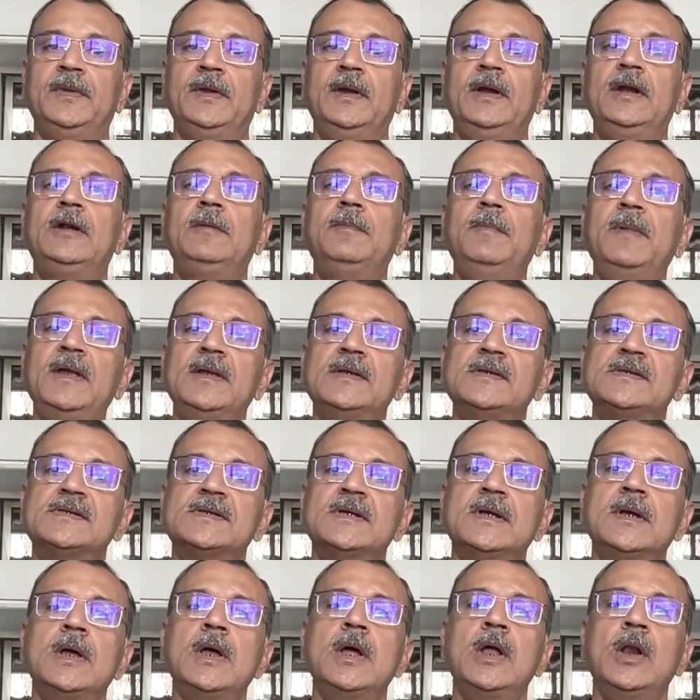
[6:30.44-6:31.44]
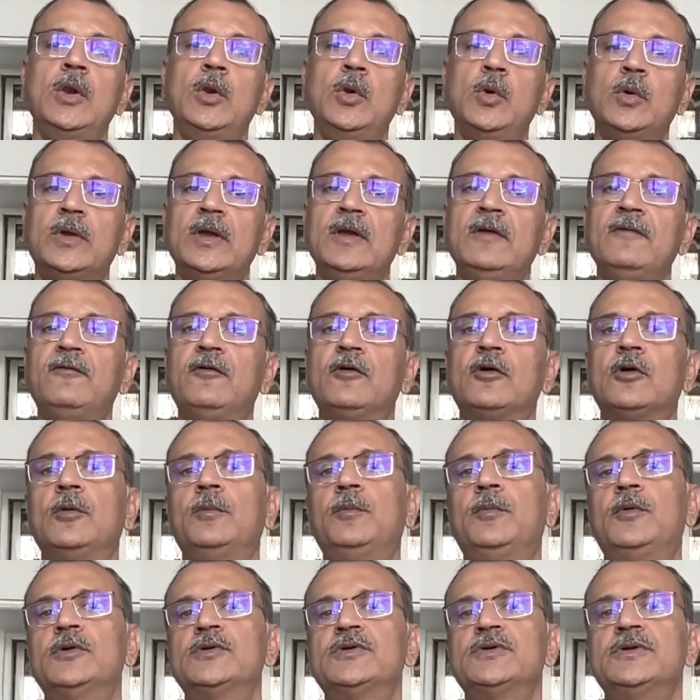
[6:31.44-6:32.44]
It means looking for
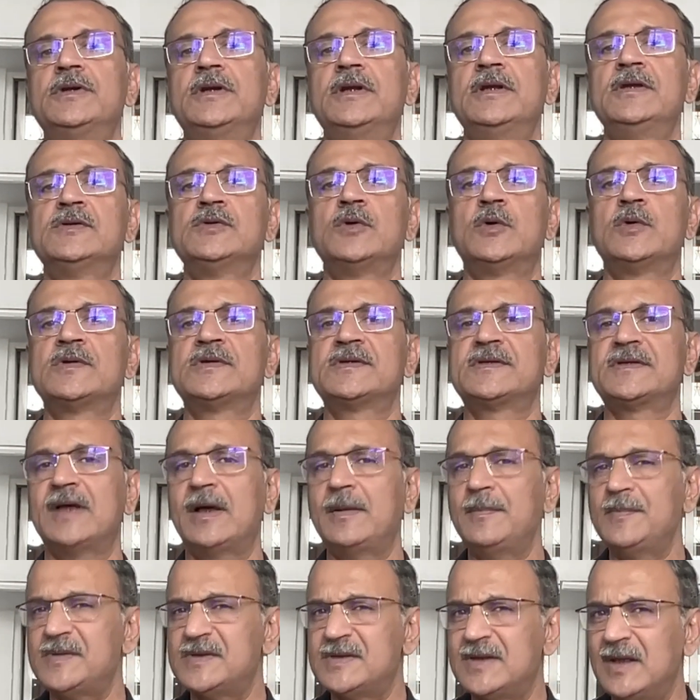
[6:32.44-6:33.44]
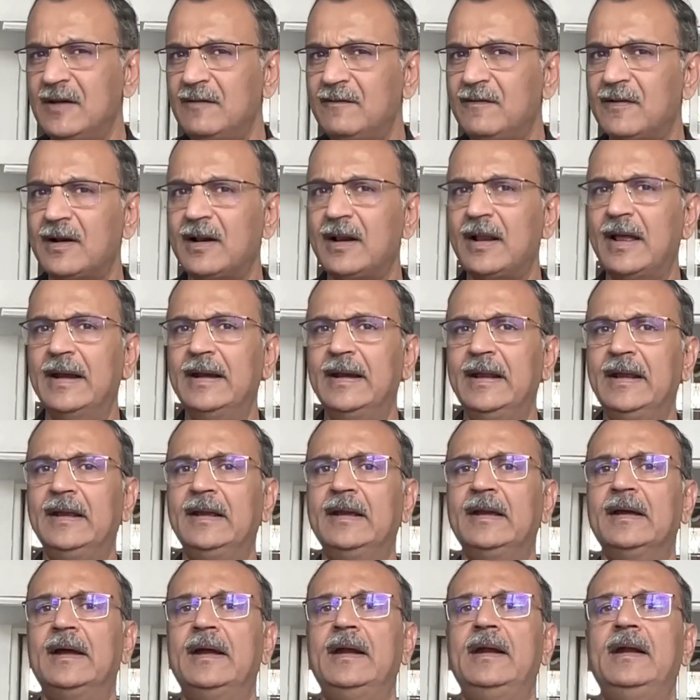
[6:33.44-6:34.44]
opportunities or some silver
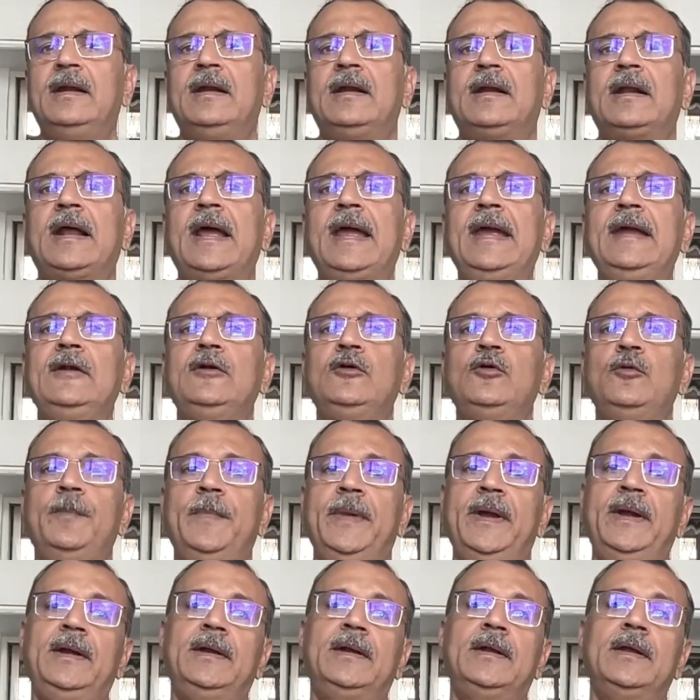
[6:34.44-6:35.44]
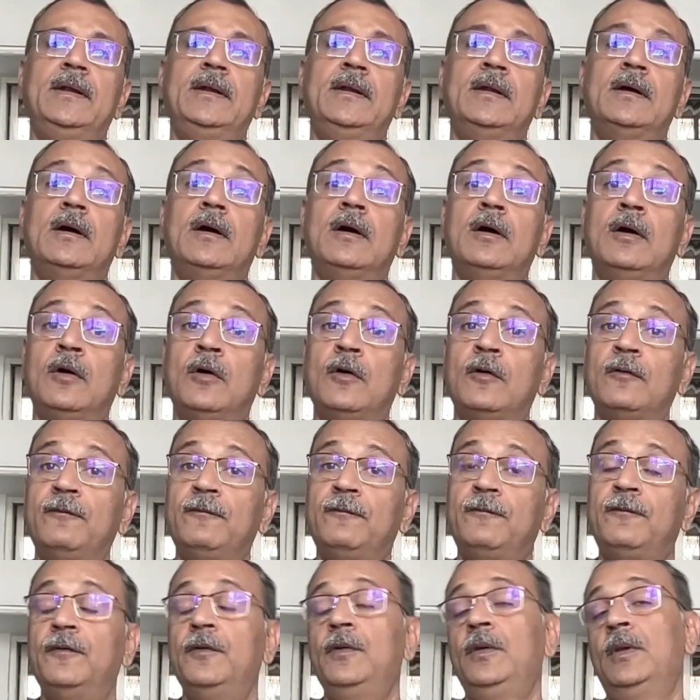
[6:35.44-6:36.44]
lining and trying to maintain a
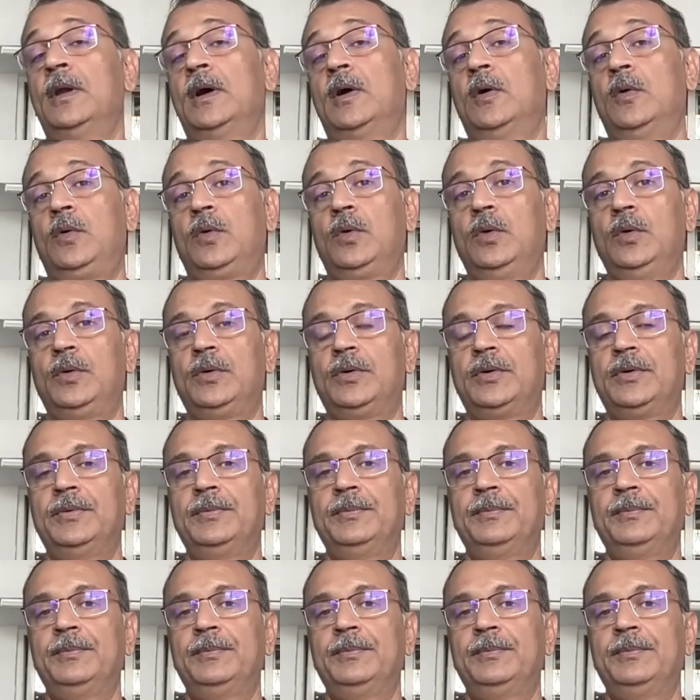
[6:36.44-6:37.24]
hopeful outlook.